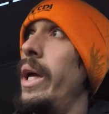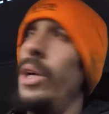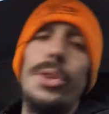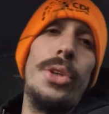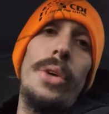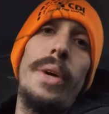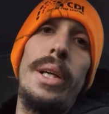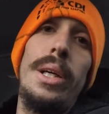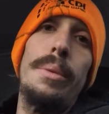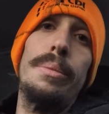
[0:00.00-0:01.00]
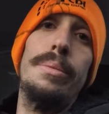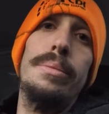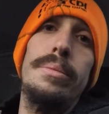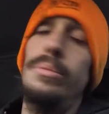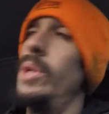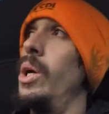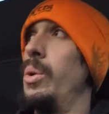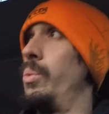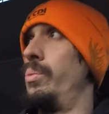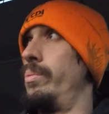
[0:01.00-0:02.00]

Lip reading: it'll start right up. No